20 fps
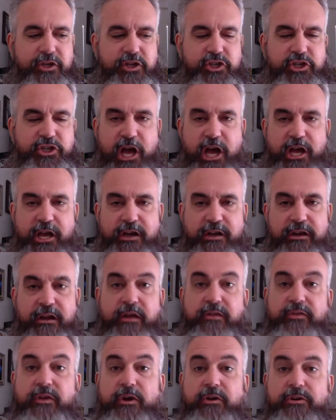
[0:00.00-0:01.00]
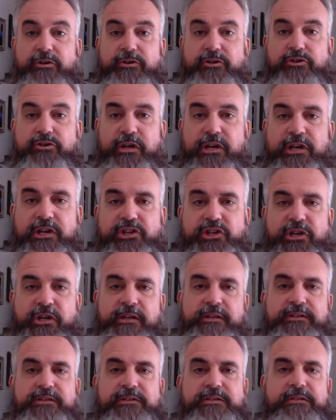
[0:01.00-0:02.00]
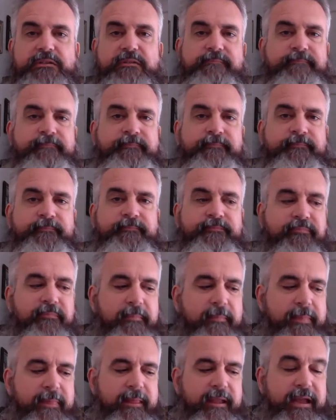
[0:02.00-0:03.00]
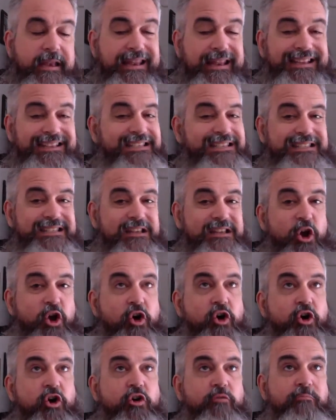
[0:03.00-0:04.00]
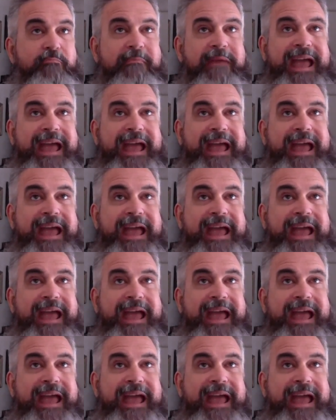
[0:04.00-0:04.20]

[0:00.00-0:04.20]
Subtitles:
shun those traditions And this is, oh